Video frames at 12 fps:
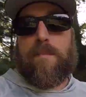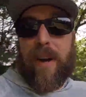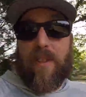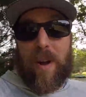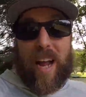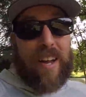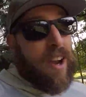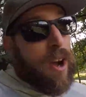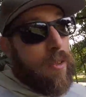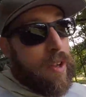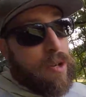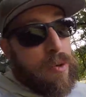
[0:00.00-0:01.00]
By the way, I
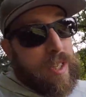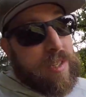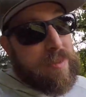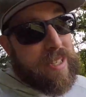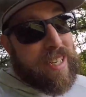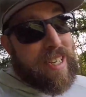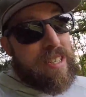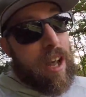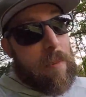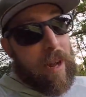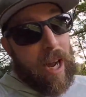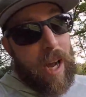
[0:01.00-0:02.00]
know that Christmas is
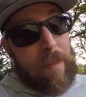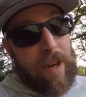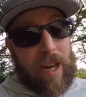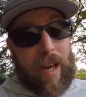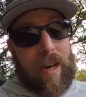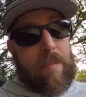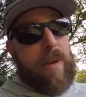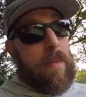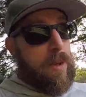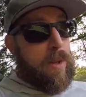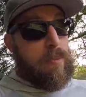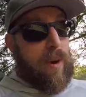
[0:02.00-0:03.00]
coming up and a lot of
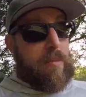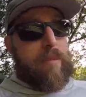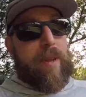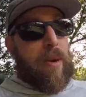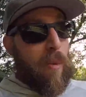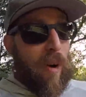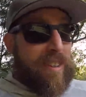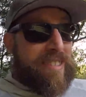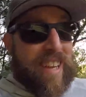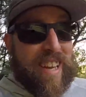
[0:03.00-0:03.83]
people are probably wanting